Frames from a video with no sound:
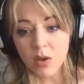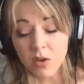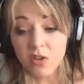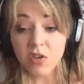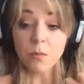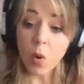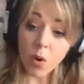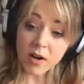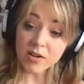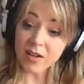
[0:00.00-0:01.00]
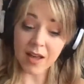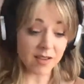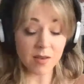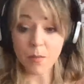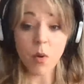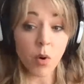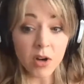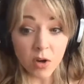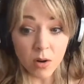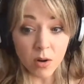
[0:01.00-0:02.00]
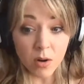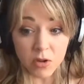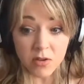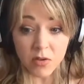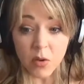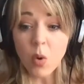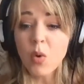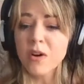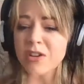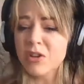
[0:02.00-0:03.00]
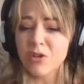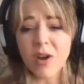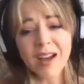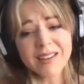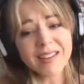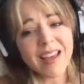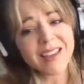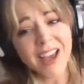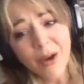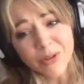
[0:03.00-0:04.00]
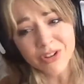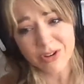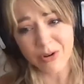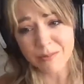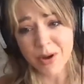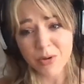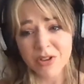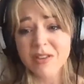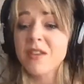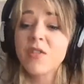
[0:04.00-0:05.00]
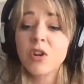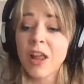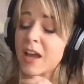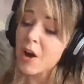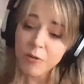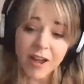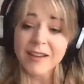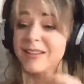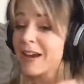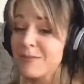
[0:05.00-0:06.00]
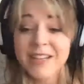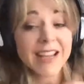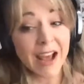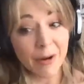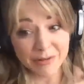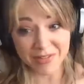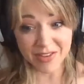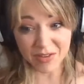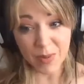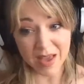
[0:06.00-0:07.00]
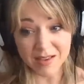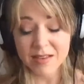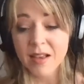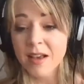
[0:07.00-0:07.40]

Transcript: support to like support your emotions, or to try to like counter your emotions if you're like, all right, time to get out of this space,